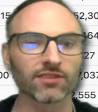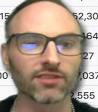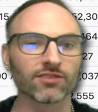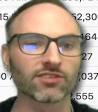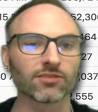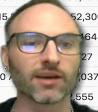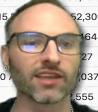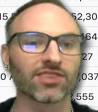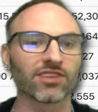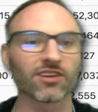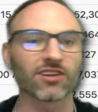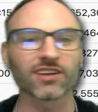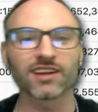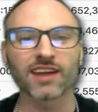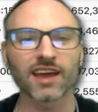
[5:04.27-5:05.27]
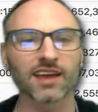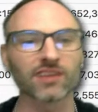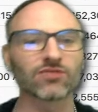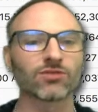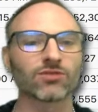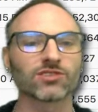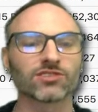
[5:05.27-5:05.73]
there's about 30
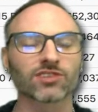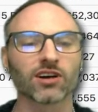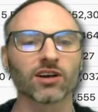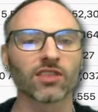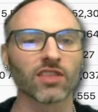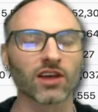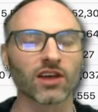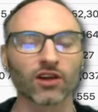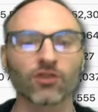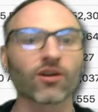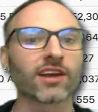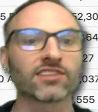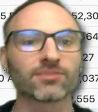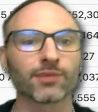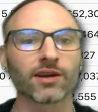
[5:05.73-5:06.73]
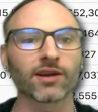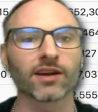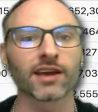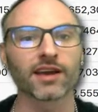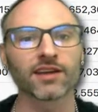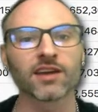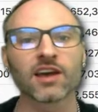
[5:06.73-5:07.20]
days, which is called the grace
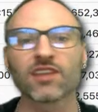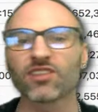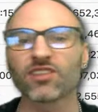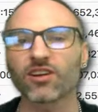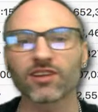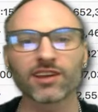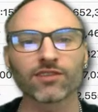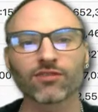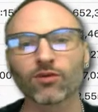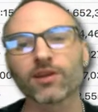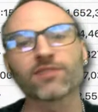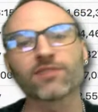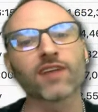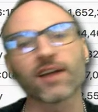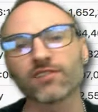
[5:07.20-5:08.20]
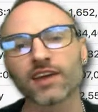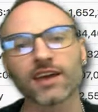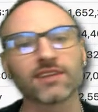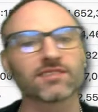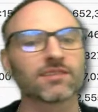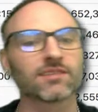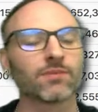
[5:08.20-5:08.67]
period, 30 to 45
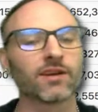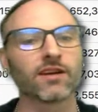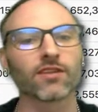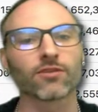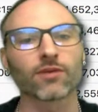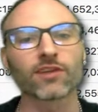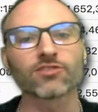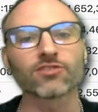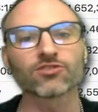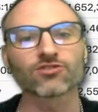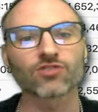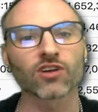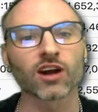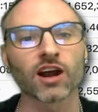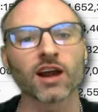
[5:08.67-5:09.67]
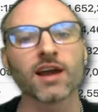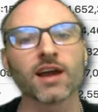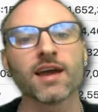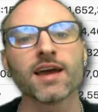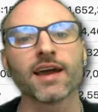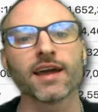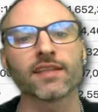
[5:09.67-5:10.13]
days, depending on the registrar.
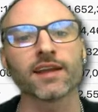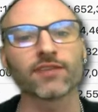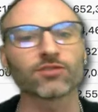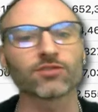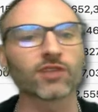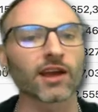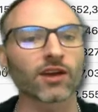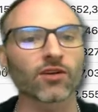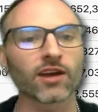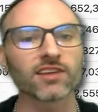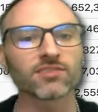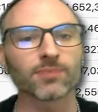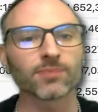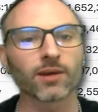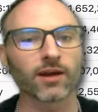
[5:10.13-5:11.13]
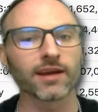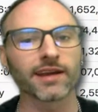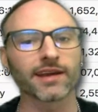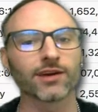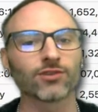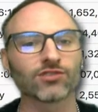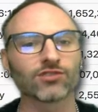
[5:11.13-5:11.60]
And then after that grace period,
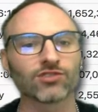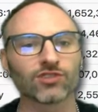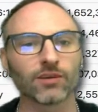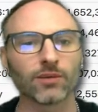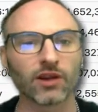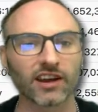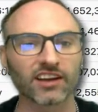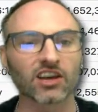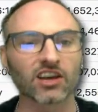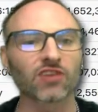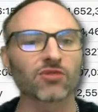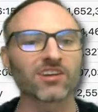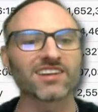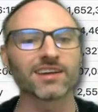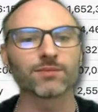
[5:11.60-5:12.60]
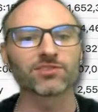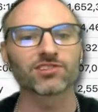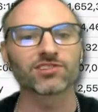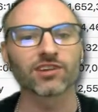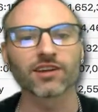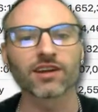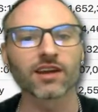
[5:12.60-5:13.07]
it goes into a period called
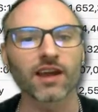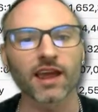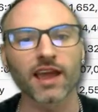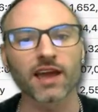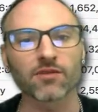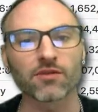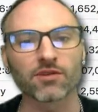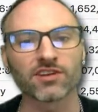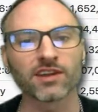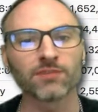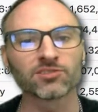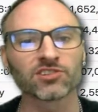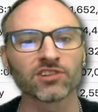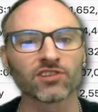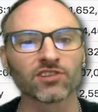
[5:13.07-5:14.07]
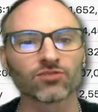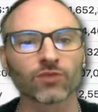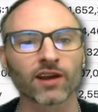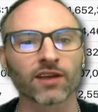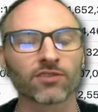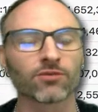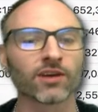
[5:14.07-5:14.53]
redemption. And redemption is
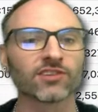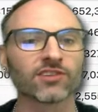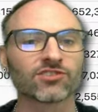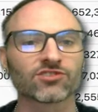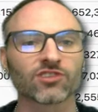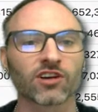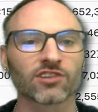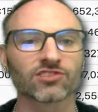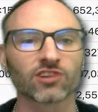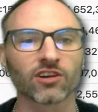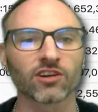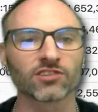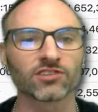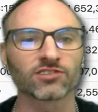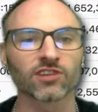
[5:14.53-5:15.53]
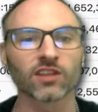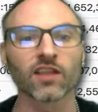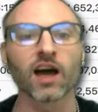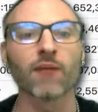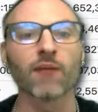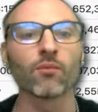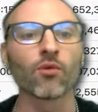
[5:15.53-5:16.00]
where the registrar charges a
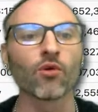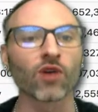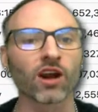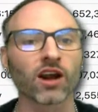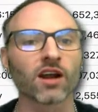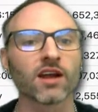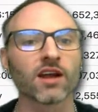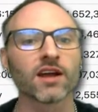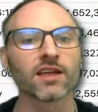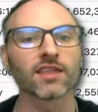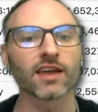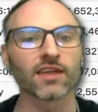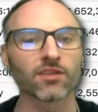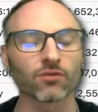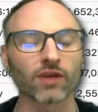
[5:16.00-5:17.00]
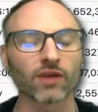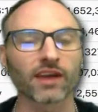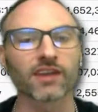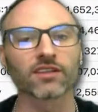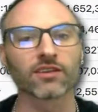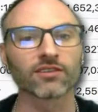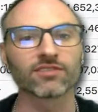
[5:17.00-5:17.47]
lot more than the
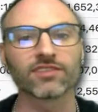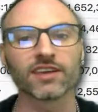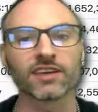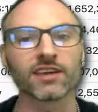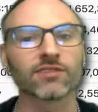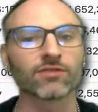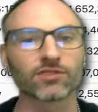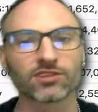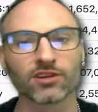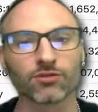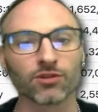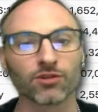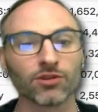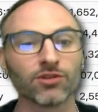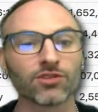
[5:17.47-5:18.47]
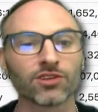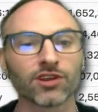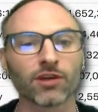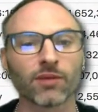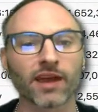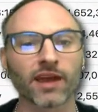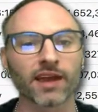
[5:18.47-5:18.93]
regular fee for, to renew the
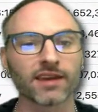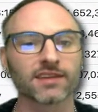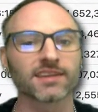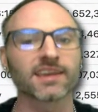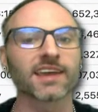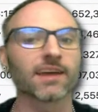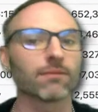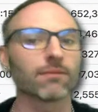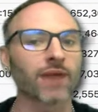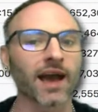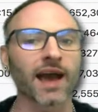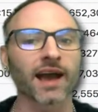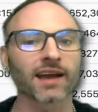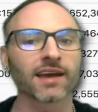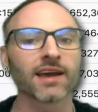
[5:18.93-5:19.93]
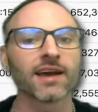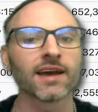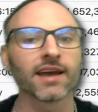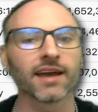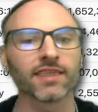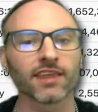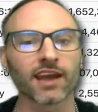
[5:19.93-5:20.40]
domain to get it back.
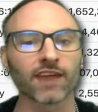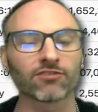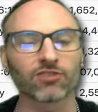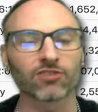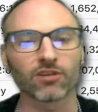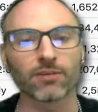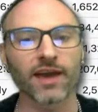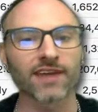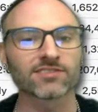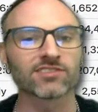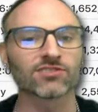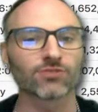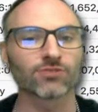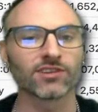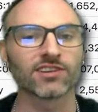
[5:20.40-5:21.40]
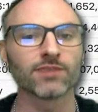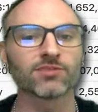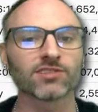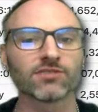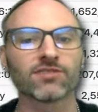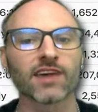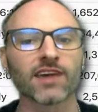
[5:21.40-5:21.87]
And then after it passes
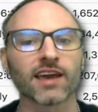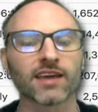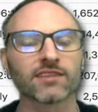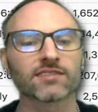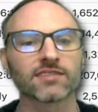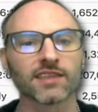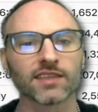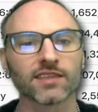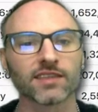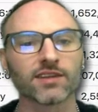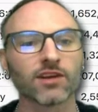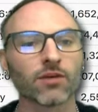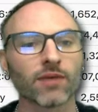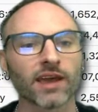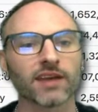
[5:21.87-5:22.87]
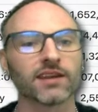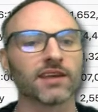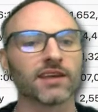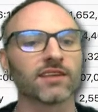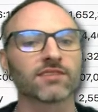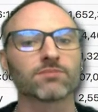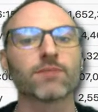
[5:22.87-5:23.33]
redemption phase, then the domain
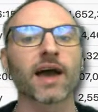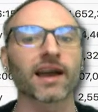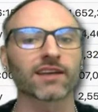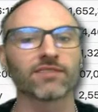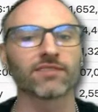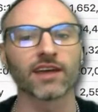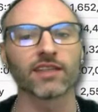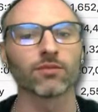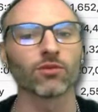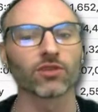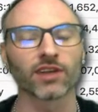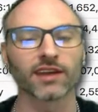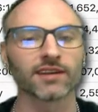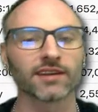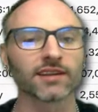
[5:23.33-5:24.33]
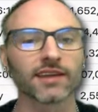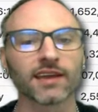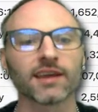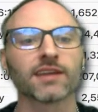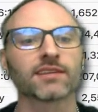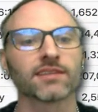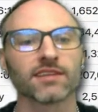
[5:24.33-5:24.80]
is back available. They
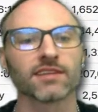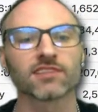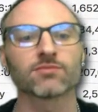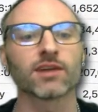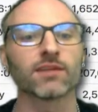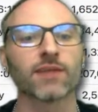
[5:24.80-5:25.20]
delete it and it's made